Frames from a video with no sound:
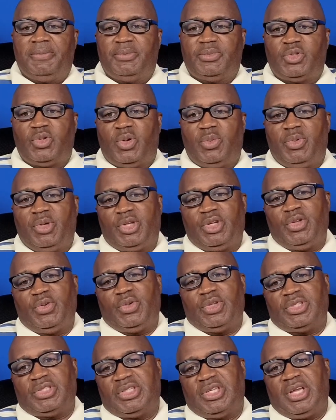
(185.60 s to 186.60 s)
I'm a
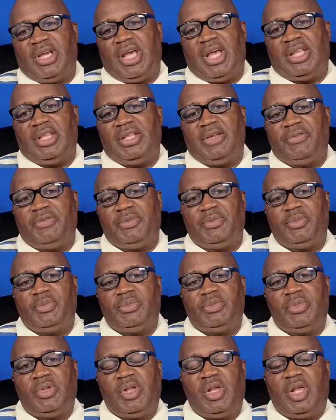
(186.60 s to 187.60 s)
QSC guy. I love them.
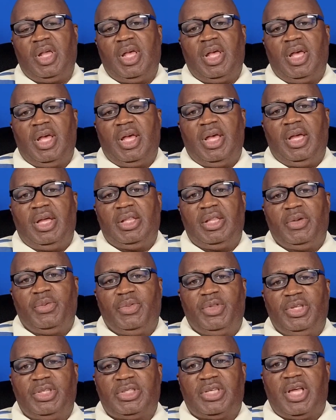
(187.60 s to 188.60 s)
And then when
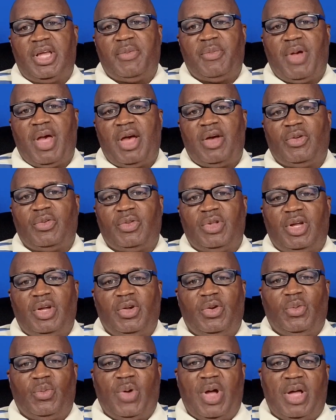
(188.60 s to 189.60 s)
these came out, I
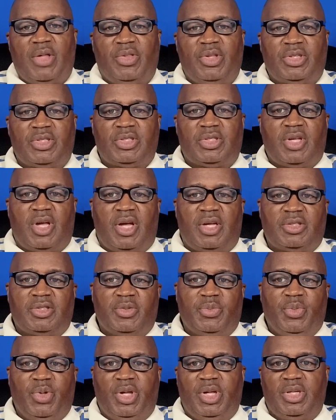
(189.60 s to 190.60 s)
go, wow, this is
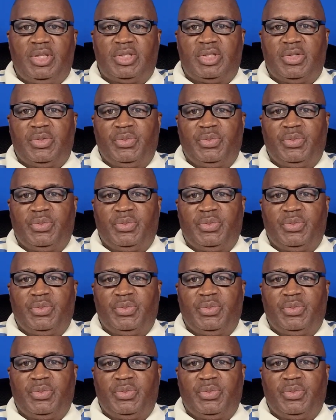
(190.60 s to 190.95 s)
awesome, because it's